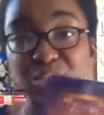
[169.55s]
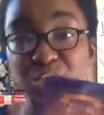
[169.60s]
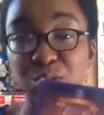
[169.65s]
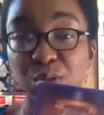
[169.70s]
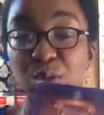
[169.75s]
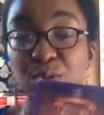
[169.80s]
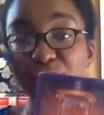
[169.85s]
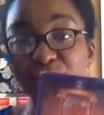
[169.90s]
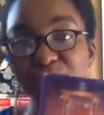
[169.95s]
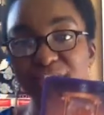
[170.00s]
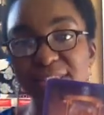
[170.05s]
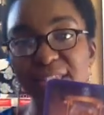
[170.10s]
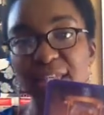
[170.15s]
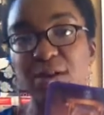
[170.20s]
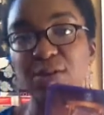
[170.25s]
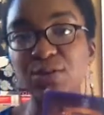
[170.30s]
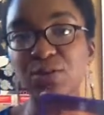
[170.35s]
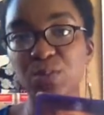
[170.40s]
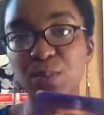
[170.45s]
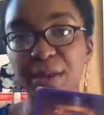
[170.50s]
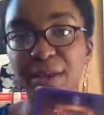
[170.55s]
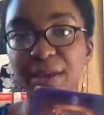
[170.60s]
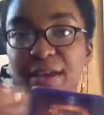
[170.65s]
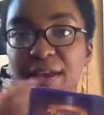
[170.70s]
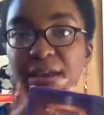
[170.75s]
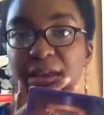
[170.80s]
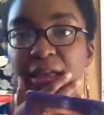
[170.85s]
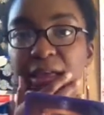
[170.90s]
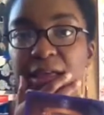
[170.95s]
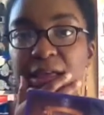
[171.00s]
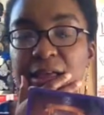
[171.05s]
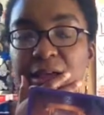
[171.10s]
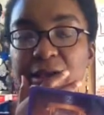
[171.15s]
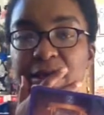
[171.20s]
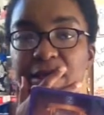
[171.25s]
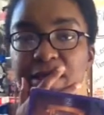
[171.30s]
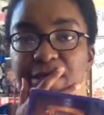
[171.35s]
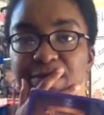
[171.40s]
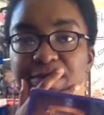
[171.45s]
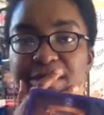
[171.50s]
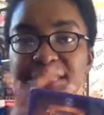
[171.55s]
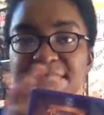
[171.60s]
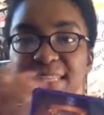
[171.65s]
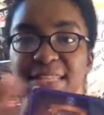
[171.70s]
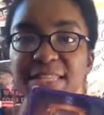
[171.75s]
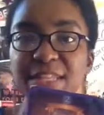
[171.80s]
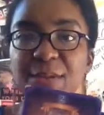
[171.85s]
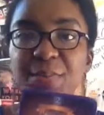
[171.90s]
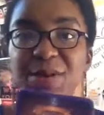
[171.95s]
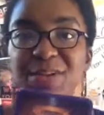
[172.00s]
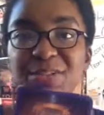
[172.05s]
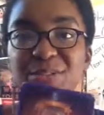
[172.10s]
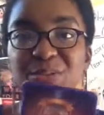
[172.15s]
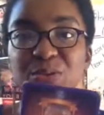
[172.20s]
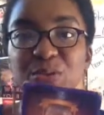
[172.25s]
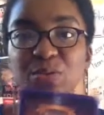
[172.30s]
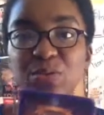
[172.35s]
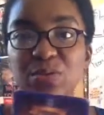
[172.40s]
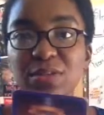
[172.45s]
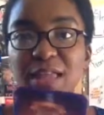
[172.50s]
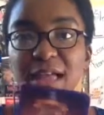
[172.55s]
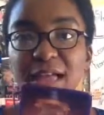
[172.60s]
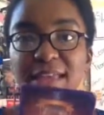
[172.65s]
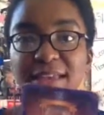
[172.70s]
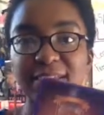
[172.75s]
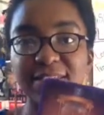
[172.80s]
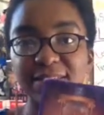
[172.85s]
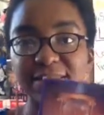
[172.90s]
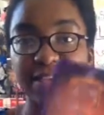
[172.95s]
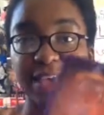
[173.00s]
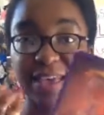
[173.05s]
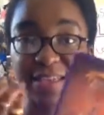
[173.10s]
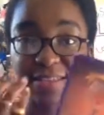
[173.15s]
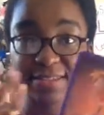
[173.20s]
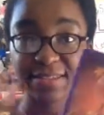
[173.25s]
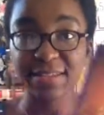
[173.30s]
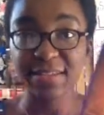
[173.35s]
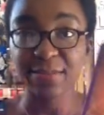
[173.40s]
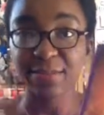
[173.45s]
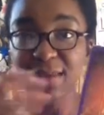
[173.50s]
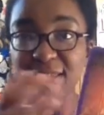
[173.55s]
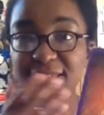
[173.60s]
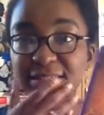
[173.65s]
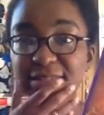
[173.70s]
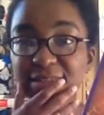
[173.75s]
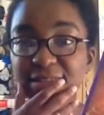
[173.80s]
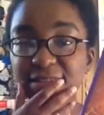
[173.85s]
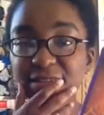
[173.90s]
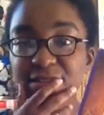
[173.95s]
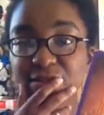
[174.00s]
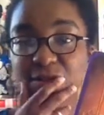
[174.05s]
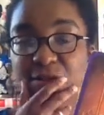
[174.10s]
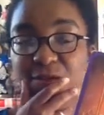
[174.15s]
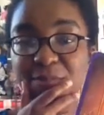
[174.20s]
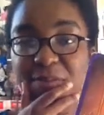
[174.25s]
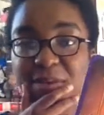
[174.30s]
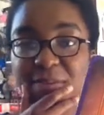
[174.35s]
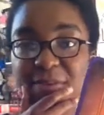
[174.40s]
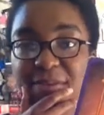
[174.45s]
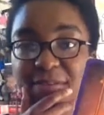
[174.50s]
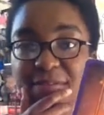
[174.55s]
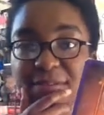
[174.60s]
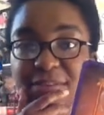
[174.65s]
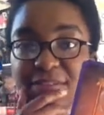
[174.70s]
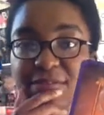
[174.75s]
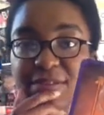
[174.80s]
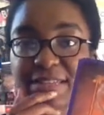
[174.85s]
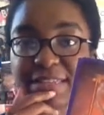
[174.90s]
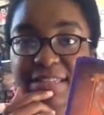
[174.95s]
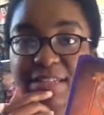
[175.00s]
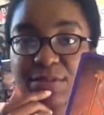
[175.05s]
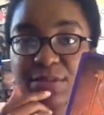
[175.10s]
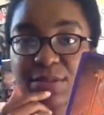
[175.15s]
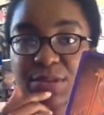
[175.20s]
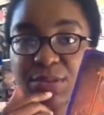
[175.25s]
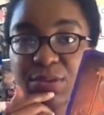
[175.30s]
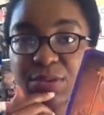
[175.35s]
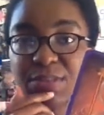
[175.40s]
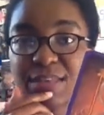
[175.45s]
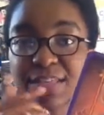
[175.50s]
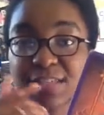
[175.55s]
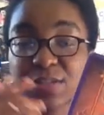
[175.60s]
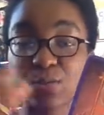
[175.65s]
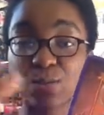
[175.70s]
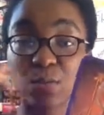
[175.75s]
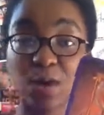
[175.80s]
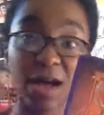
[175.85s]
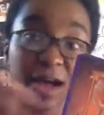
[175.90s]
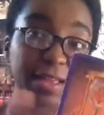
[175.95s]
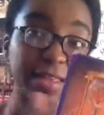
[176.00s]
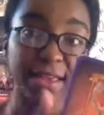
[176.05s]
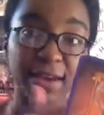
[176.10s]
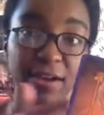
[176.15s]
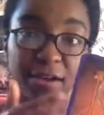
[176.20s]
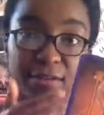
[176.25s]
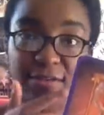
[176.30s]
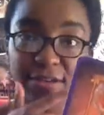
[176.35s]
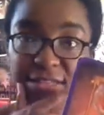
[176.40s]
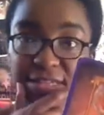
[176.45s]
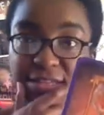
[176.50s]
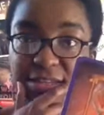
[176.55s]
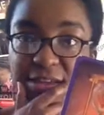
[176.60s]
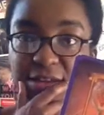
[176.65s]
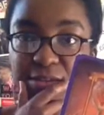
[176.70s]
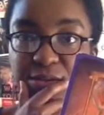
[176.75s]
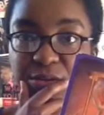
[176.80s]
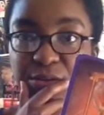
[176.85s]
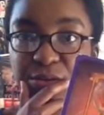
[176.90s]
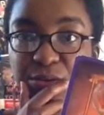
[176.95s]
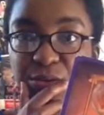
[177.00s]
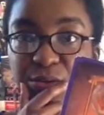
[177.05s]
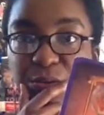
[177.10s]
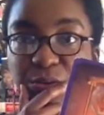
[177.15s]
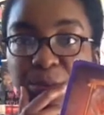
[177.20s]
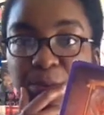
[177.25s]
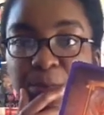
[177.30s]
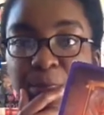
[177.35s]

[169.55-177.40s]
general is just elsewhere. This isn't a person who likes texting, basically, so maybe if this resonates with you, that's why they aren't reaching out to you.